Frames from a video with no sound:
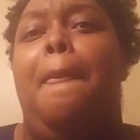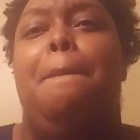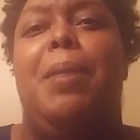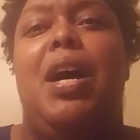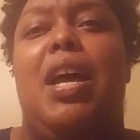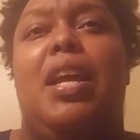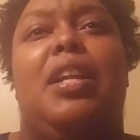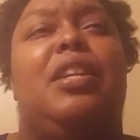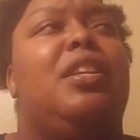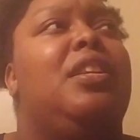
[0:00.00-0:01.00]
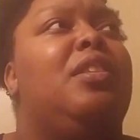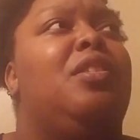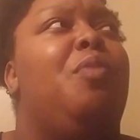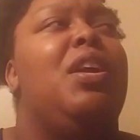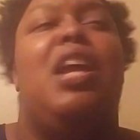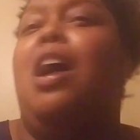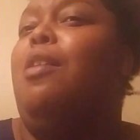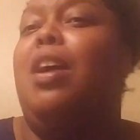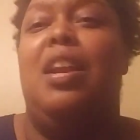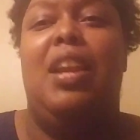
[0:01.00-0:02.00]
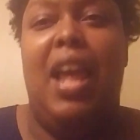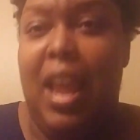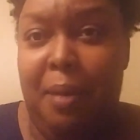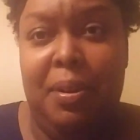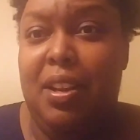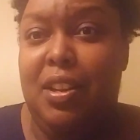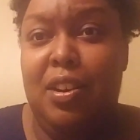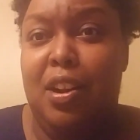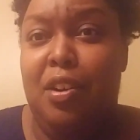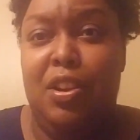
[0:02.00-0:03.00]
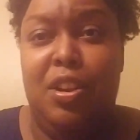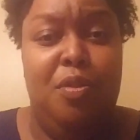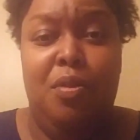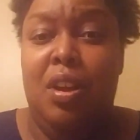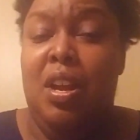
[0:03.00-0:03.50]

But the way y'all collabing, you know, you